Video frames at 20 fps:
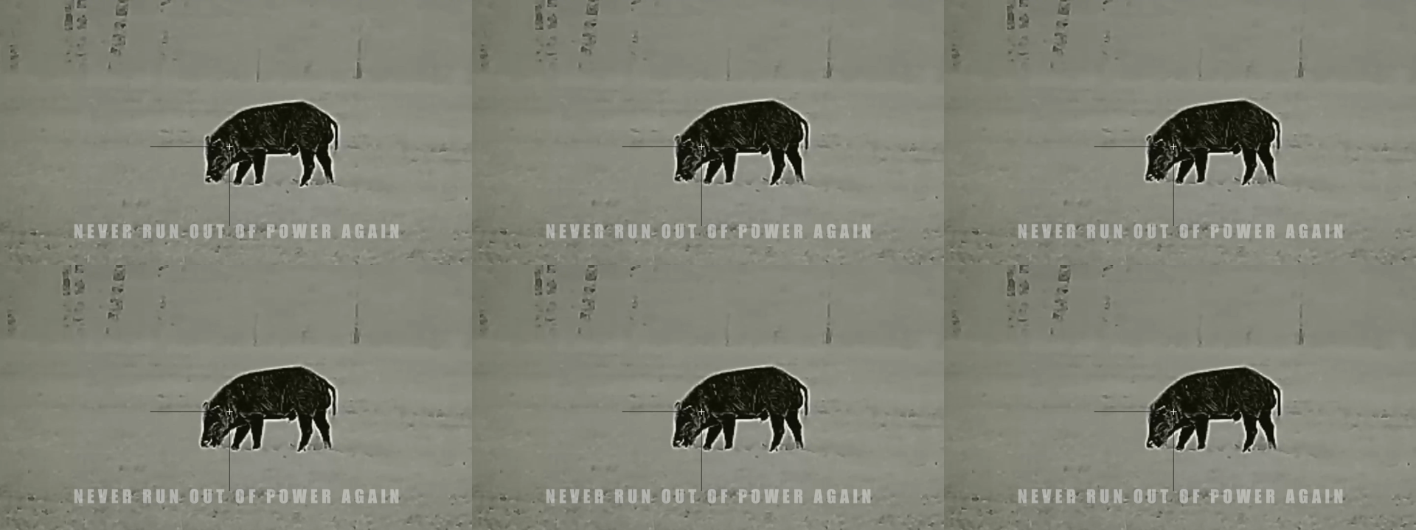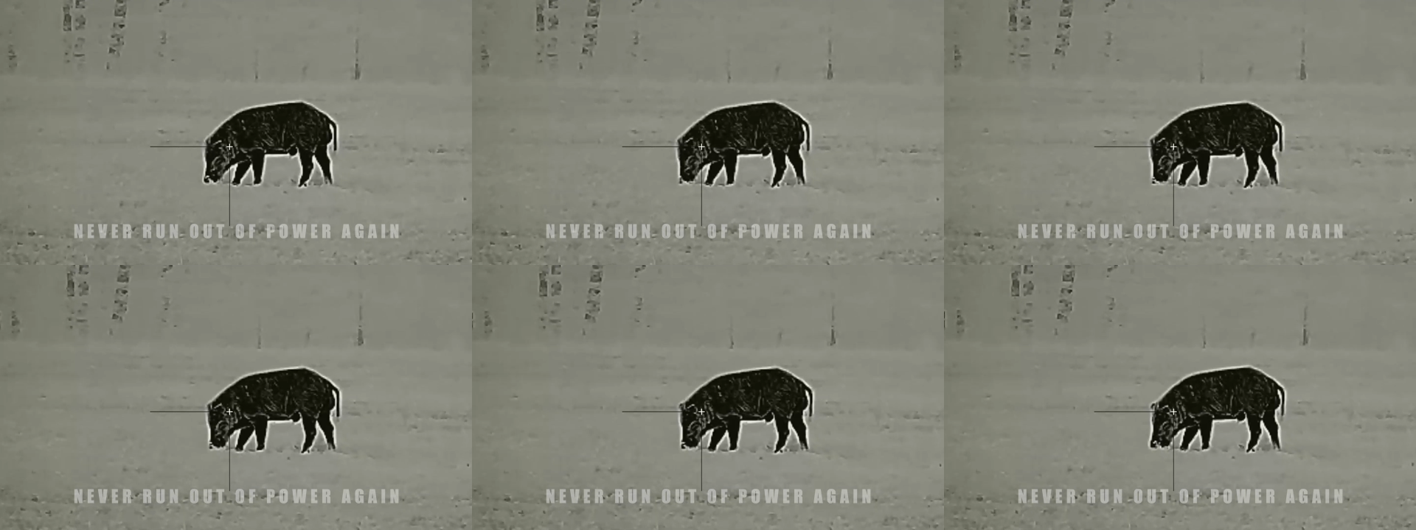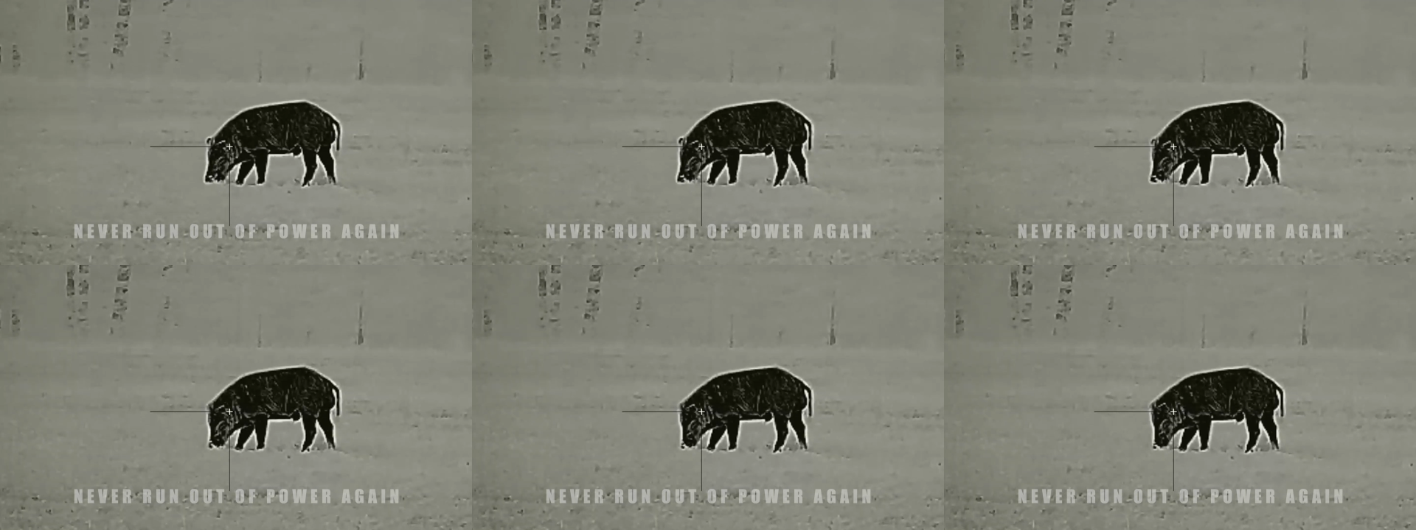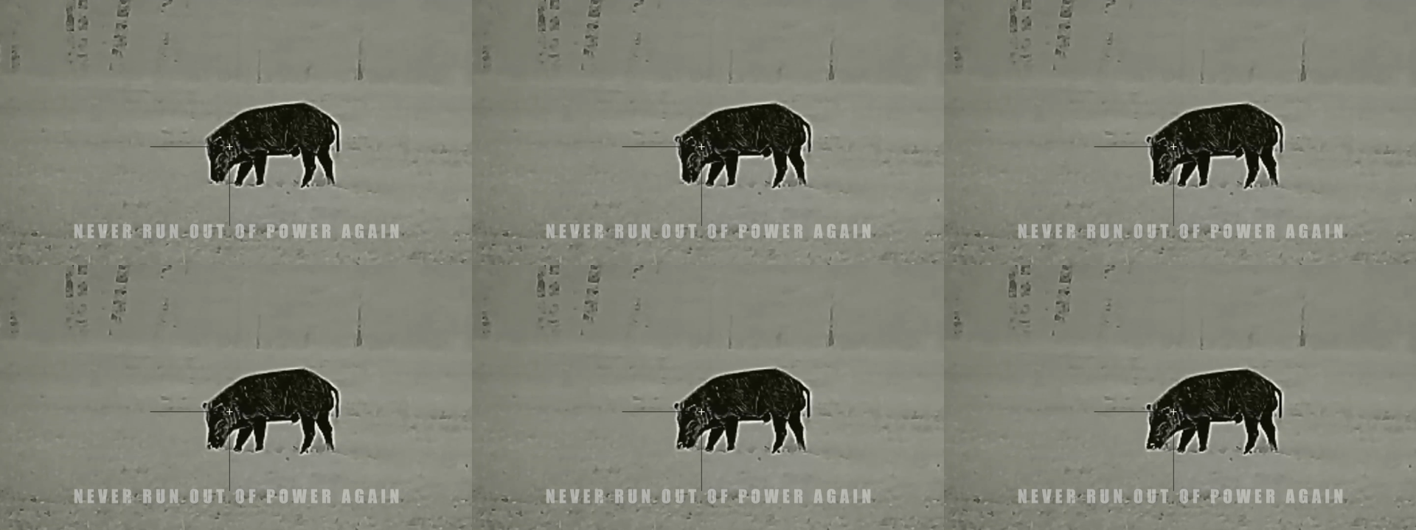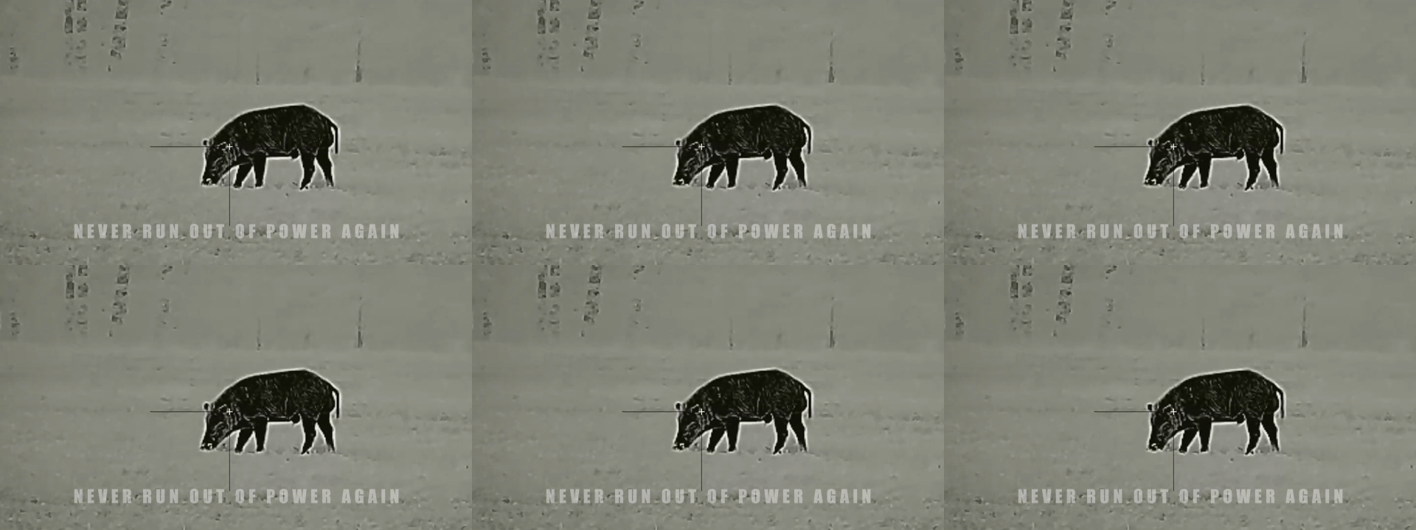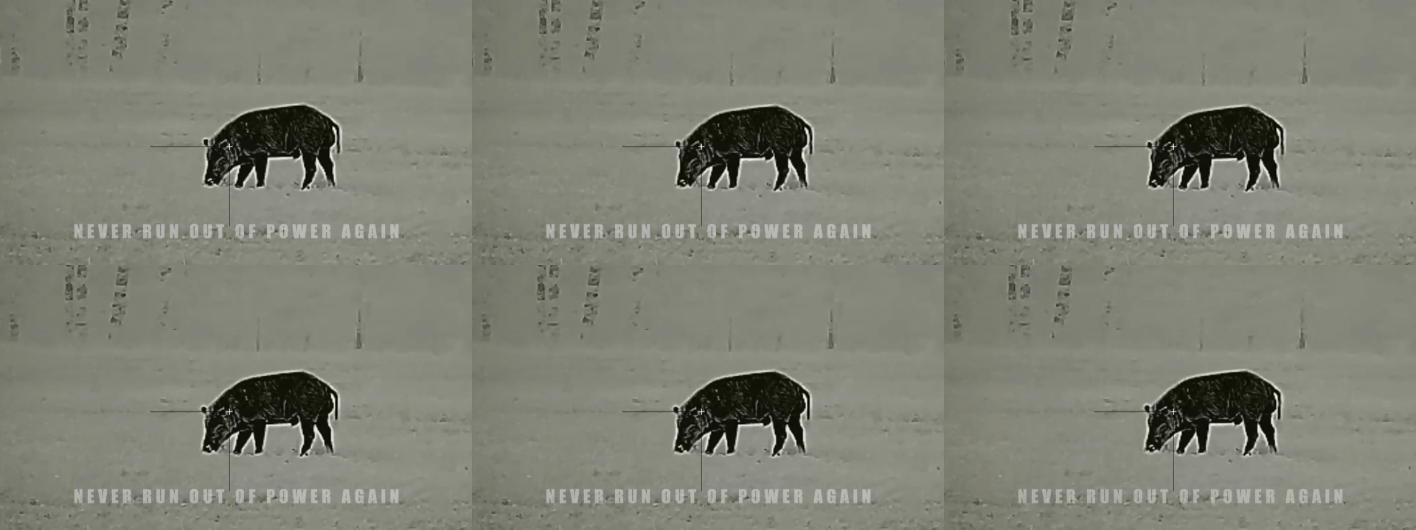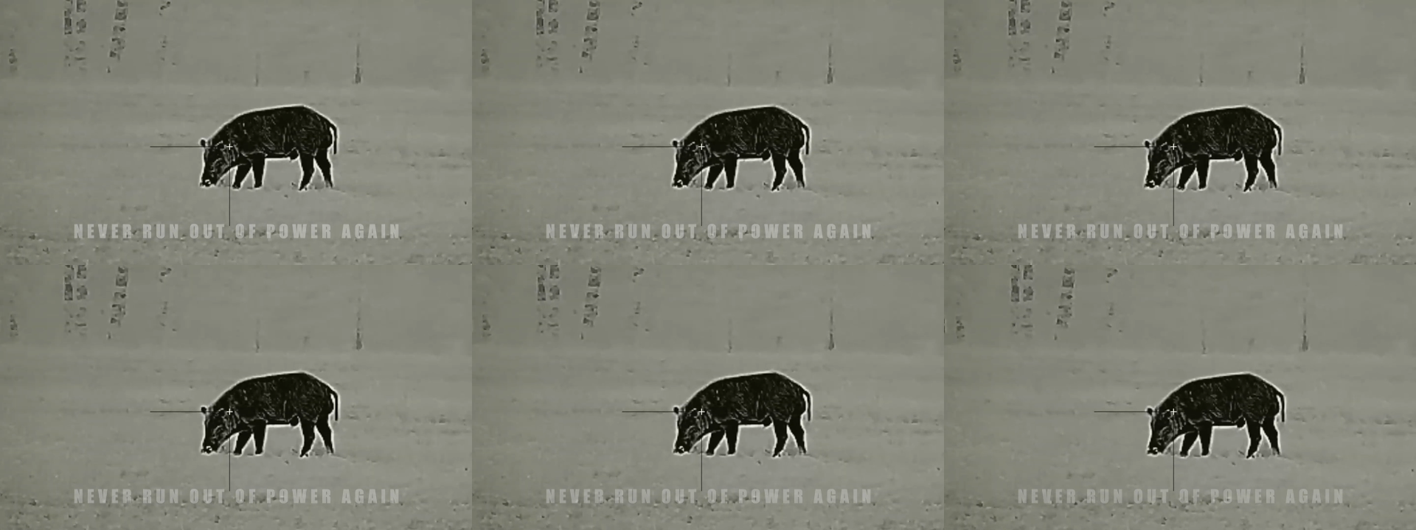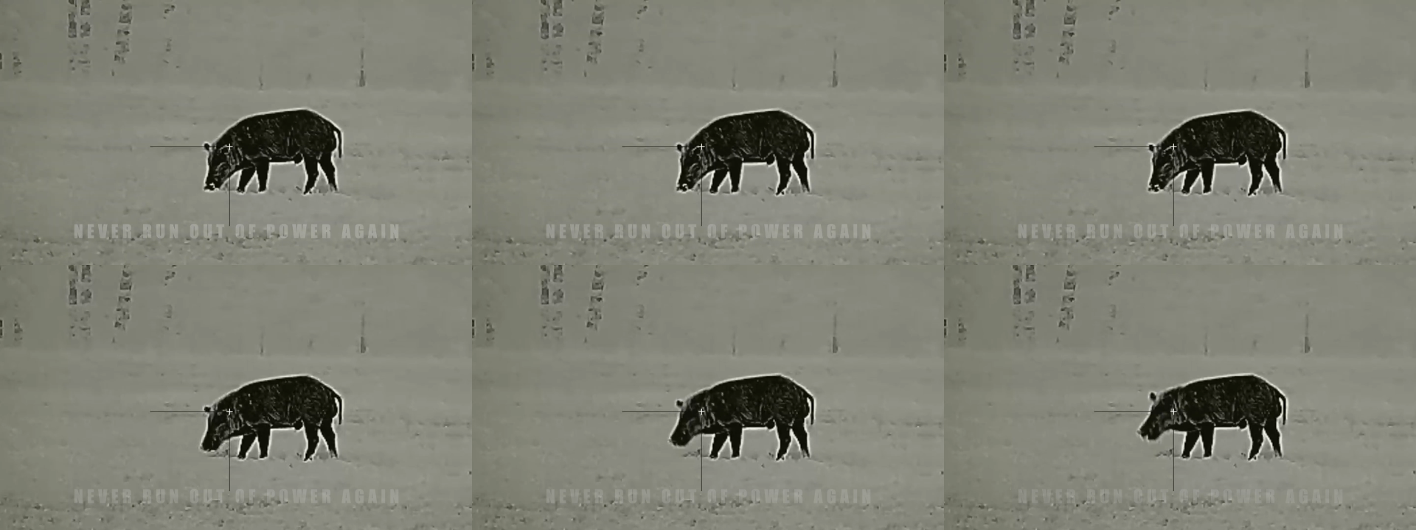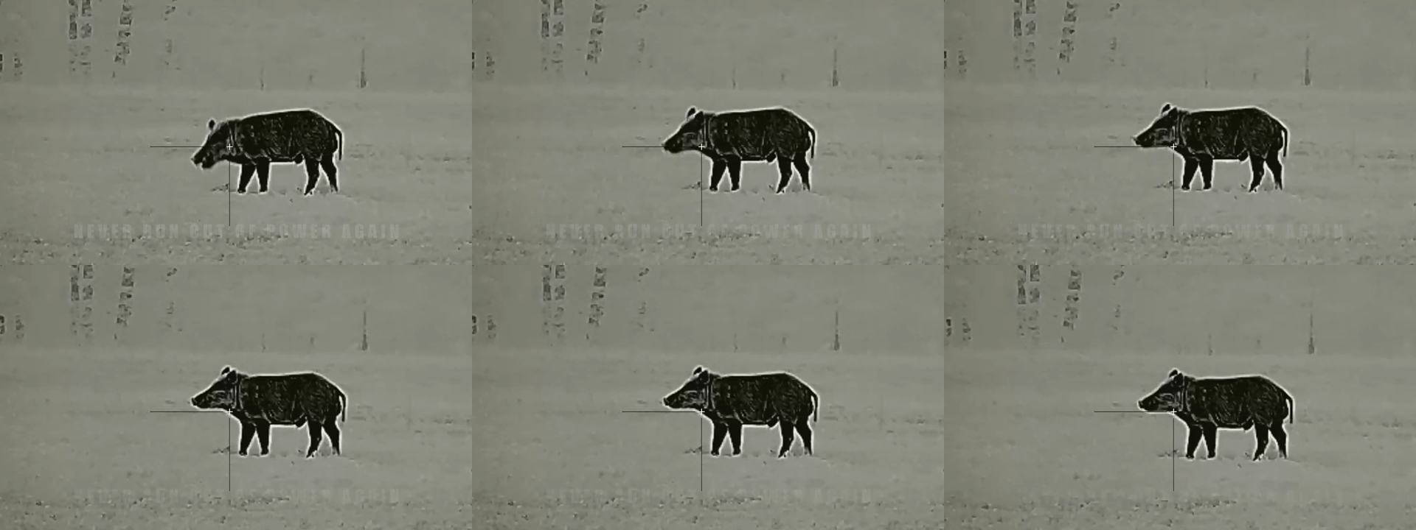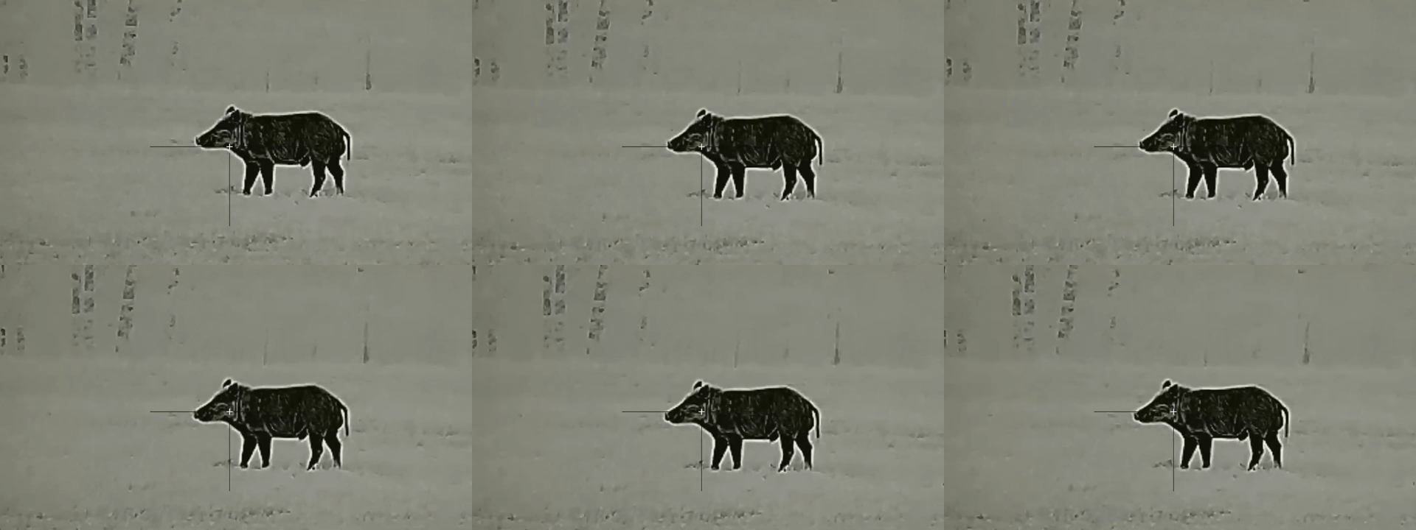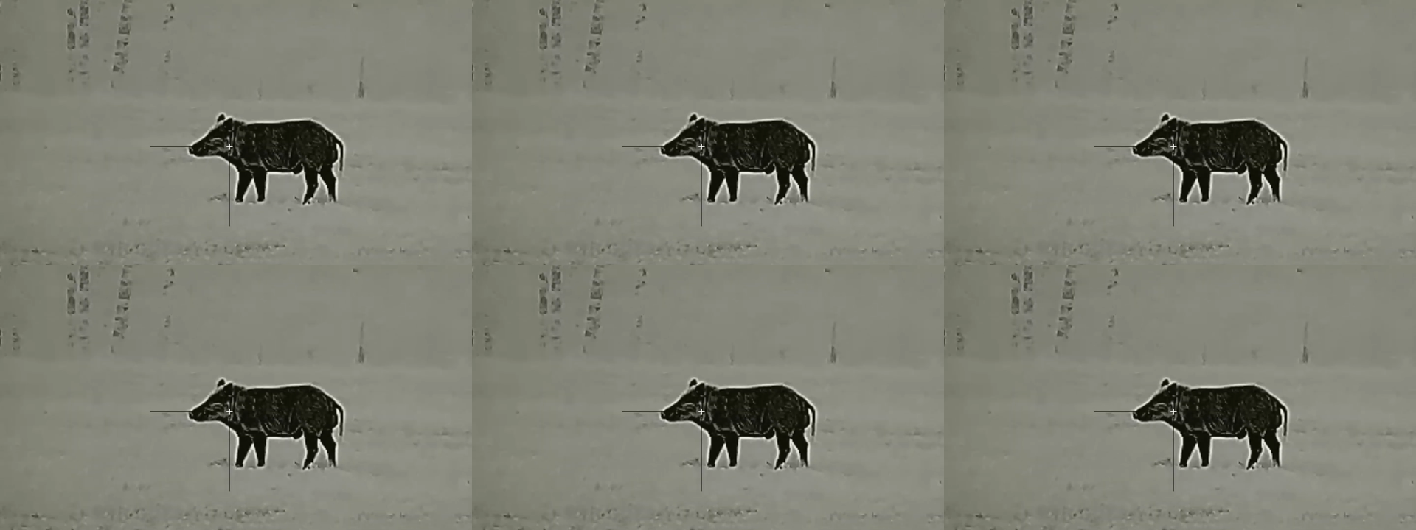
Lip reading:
(no speaker visible)